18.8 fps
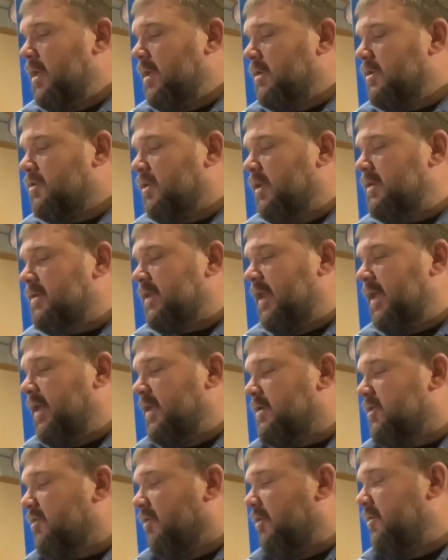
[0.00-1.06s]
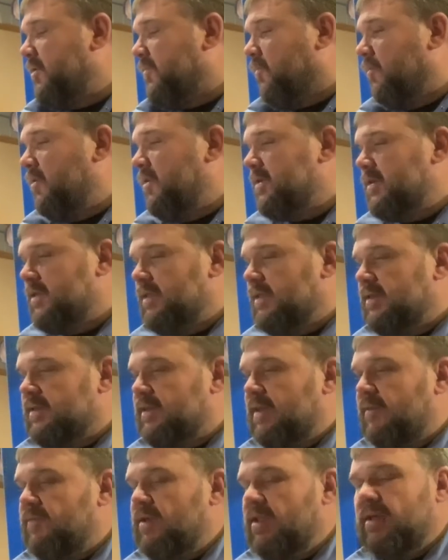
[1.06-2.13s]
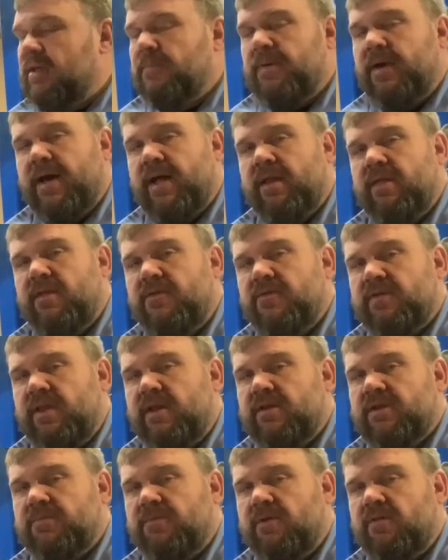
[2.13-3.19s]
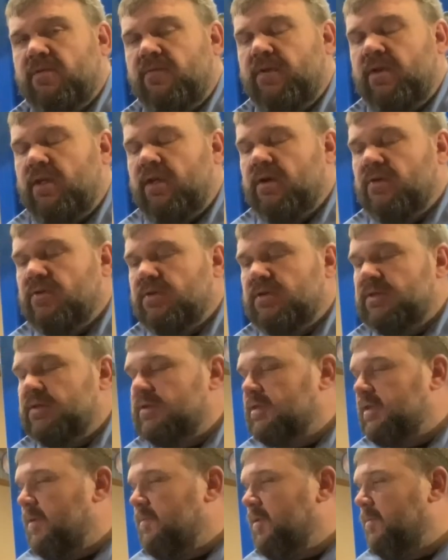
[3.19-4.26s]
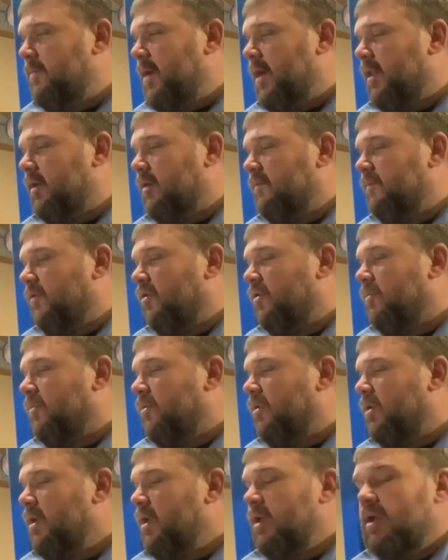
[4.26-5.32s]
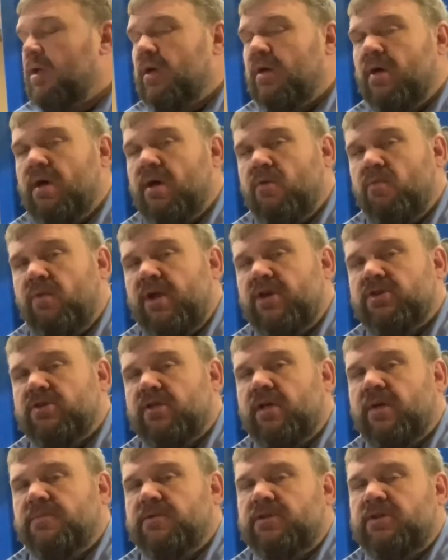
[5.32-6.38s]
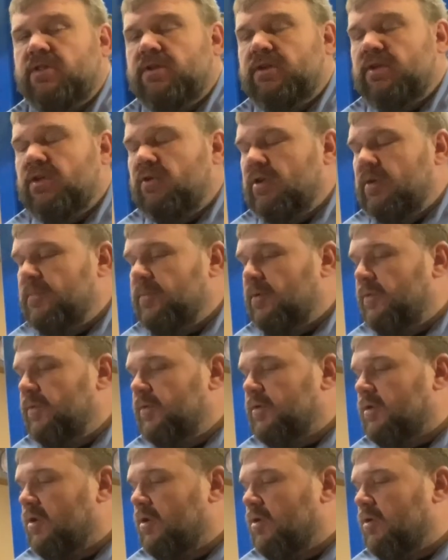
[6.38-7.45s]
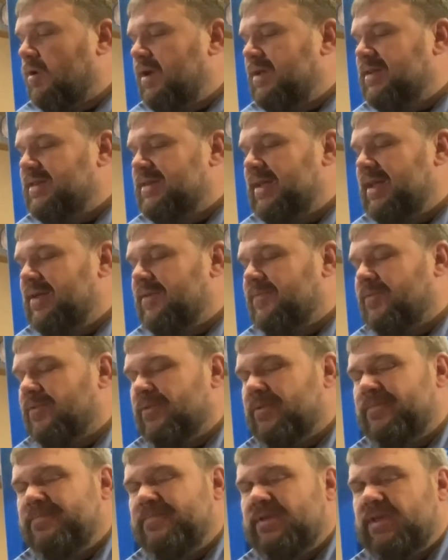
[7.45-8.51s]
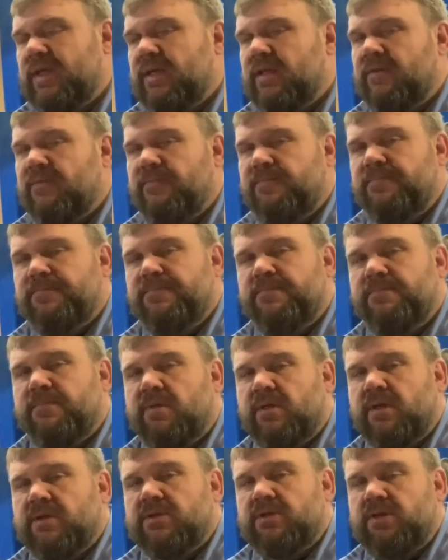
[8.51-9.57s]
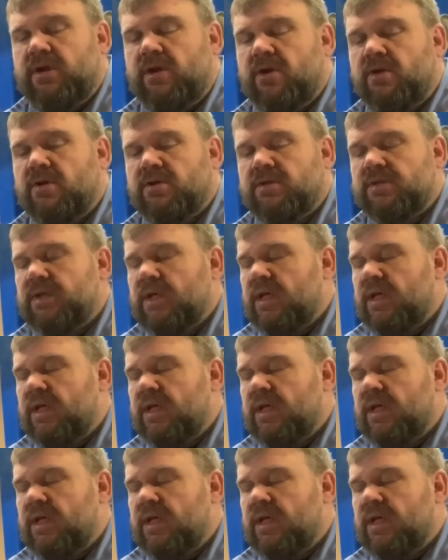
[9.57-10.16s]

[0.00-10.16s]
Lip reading: So let's kind of get started this morning. This is the 70 Impala. You've seen it in some other videos. It's the 70 Impala convertible. Rachel helped us do the tune-up on this car. It's set for 10 plus years.